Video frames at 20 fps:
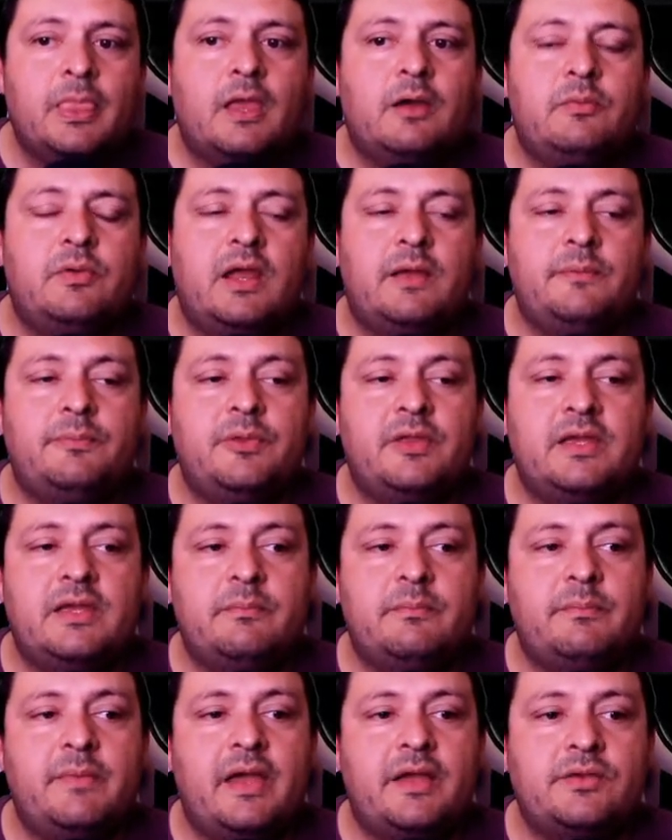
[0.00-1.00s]
when I play
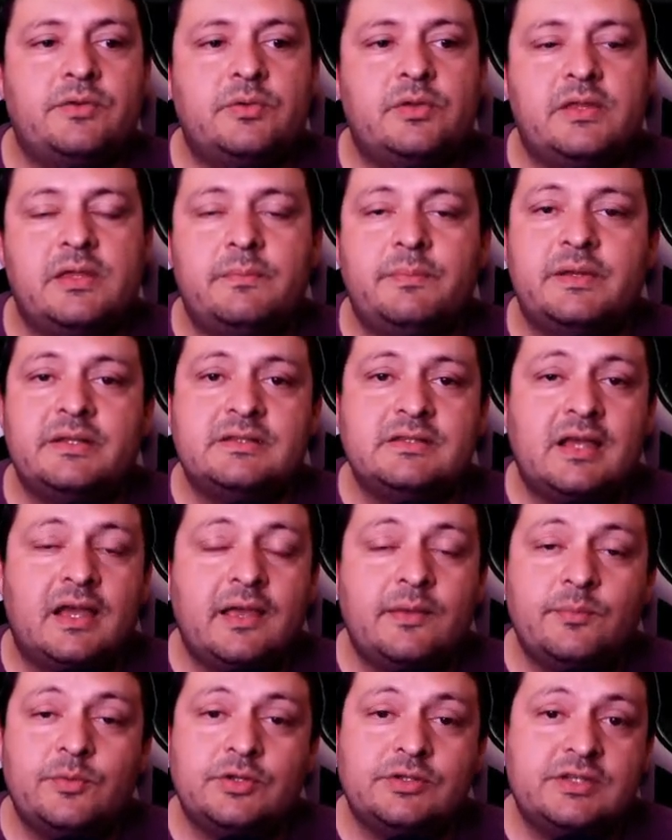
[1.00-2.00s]
him manually. But
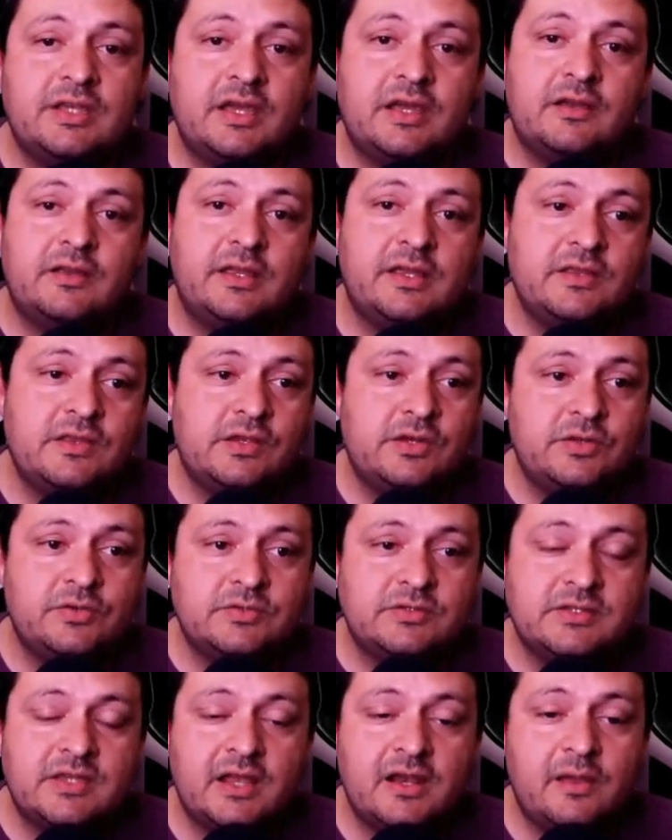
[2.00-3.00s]
time will tell in the new
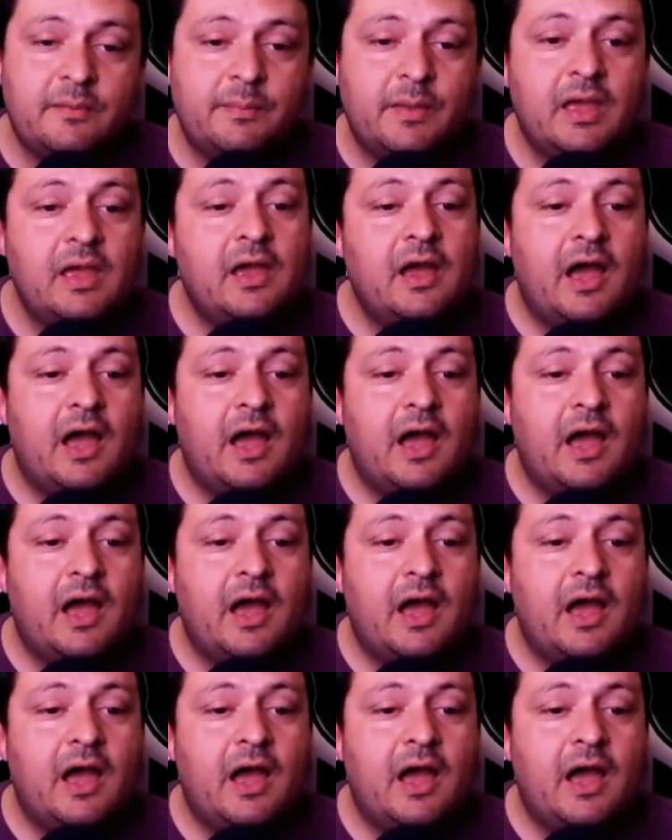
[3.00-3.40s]
setup.